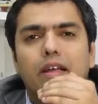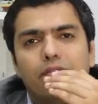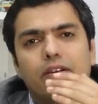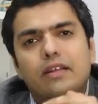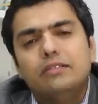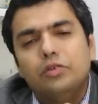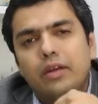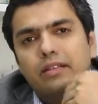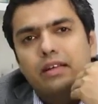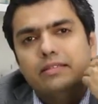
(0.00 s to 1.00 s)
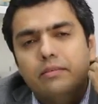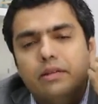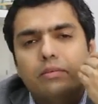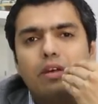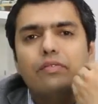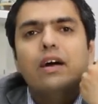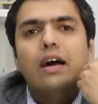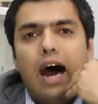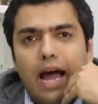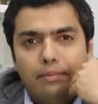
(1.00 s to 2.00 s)
if it is showing the symptoms of
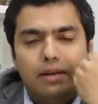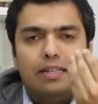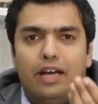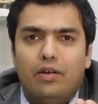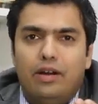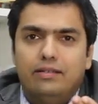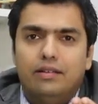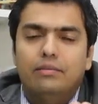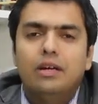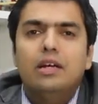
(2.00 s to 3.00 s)
hyperthyroidism.